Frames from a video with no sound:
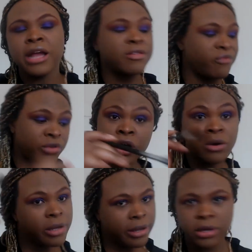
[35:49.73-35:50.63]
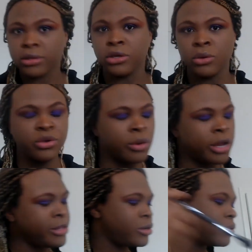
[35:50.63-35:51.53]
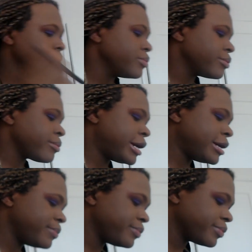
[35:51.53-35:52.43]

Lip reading: It's, do what you want to do, right?